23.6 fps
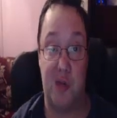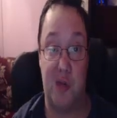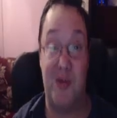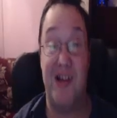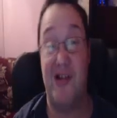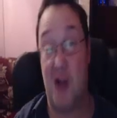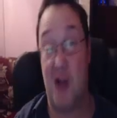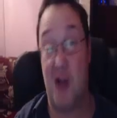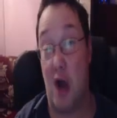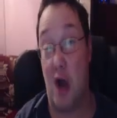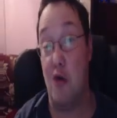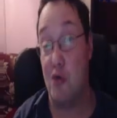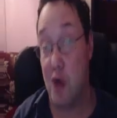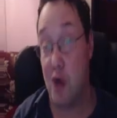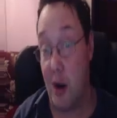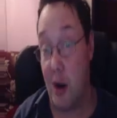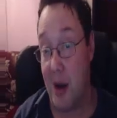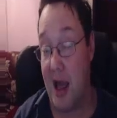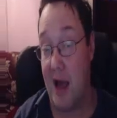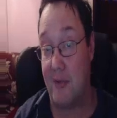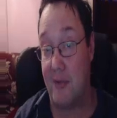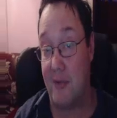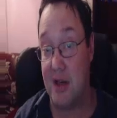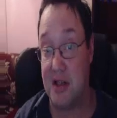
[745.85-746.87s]
We don't know
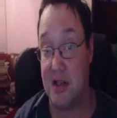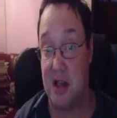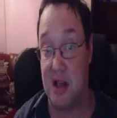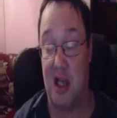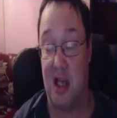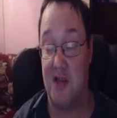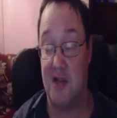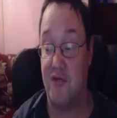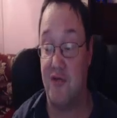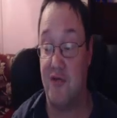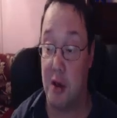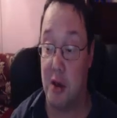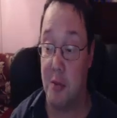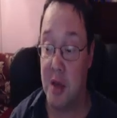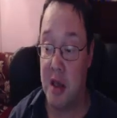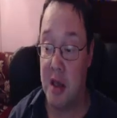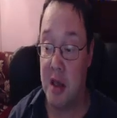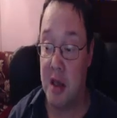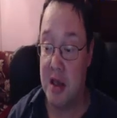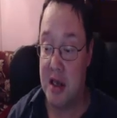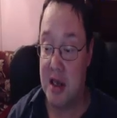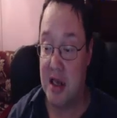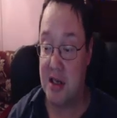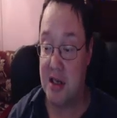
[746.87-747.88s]
how this last film
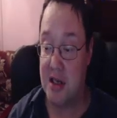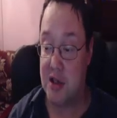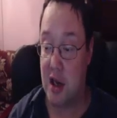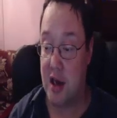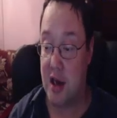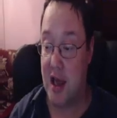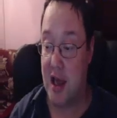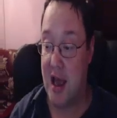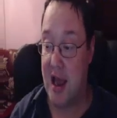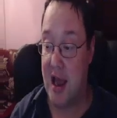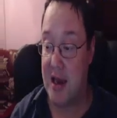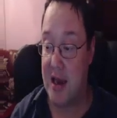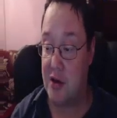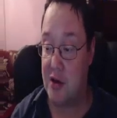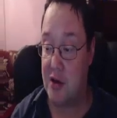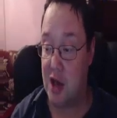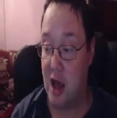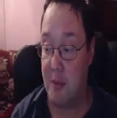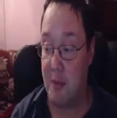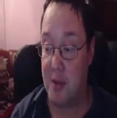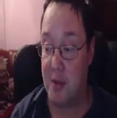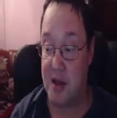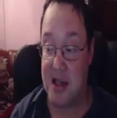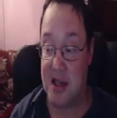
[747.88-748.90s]
is going to end
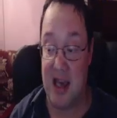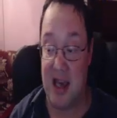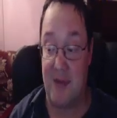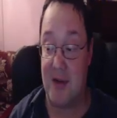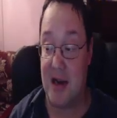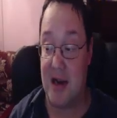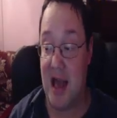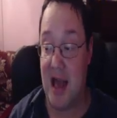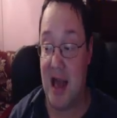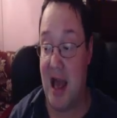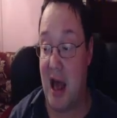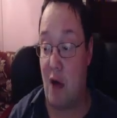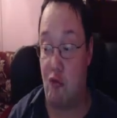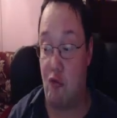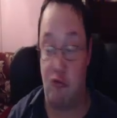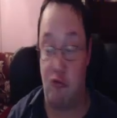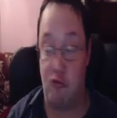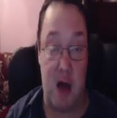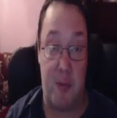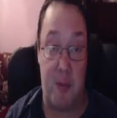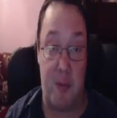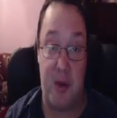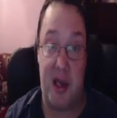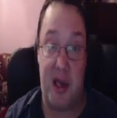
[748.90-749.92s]
up, but given how
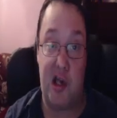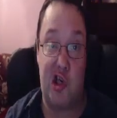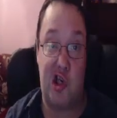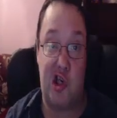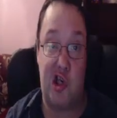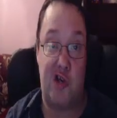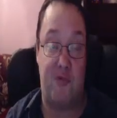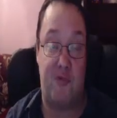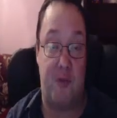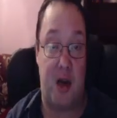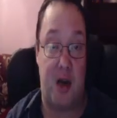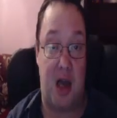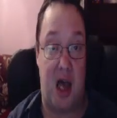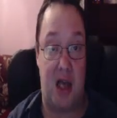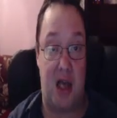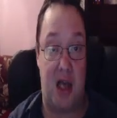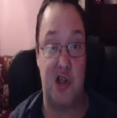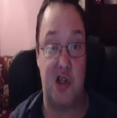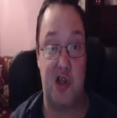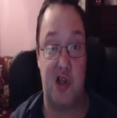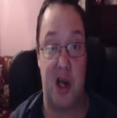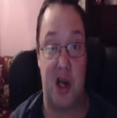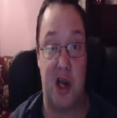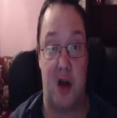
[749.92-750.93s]
rubbish The
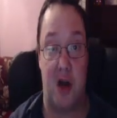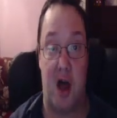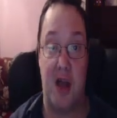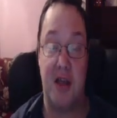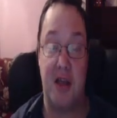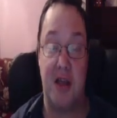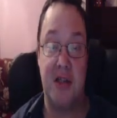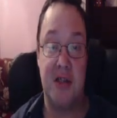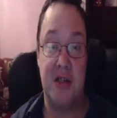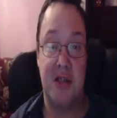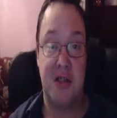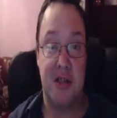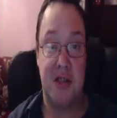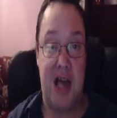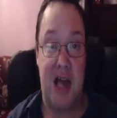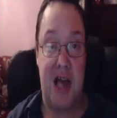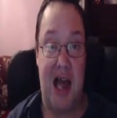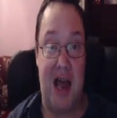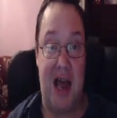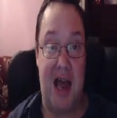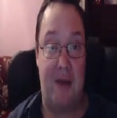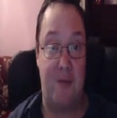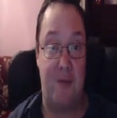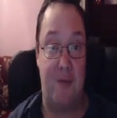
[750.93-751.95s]
Last Jedi
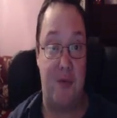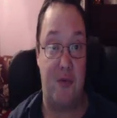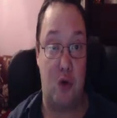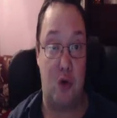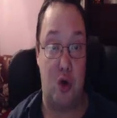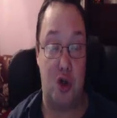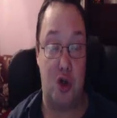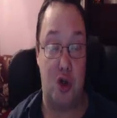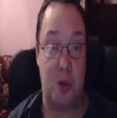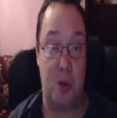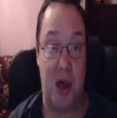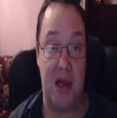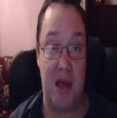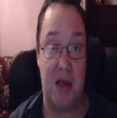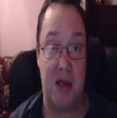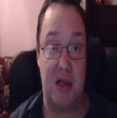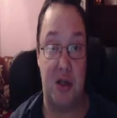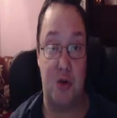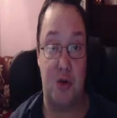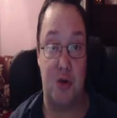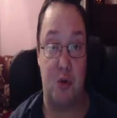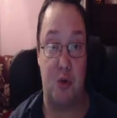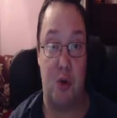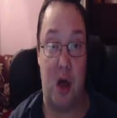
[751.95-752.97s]
and The Force
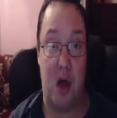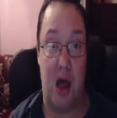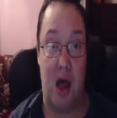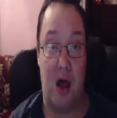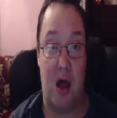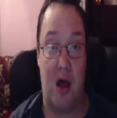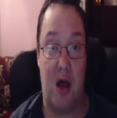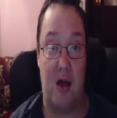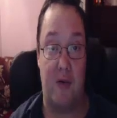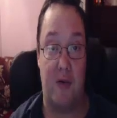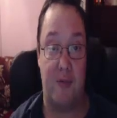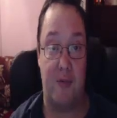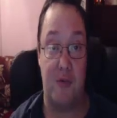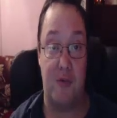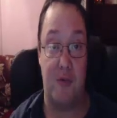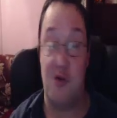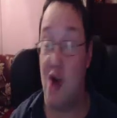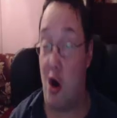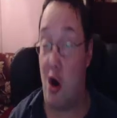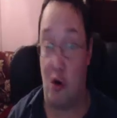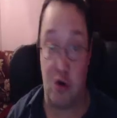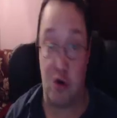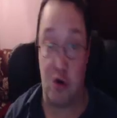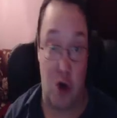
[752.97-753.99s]
Awakens were, I've
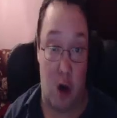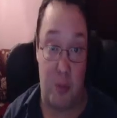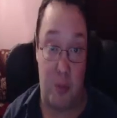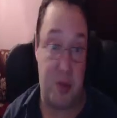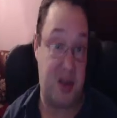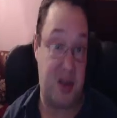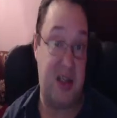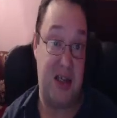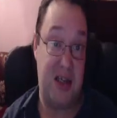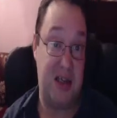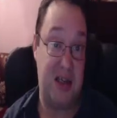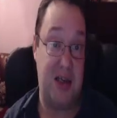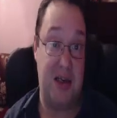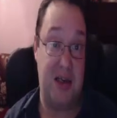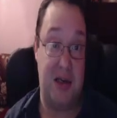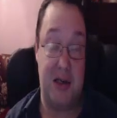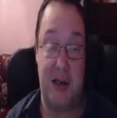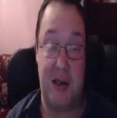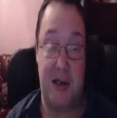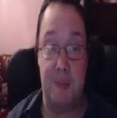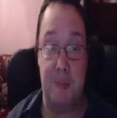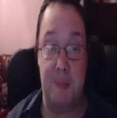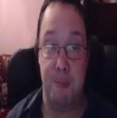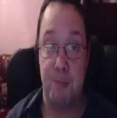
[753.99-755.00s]
not got
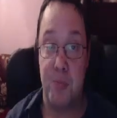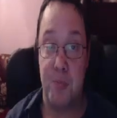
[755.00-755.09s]
particularly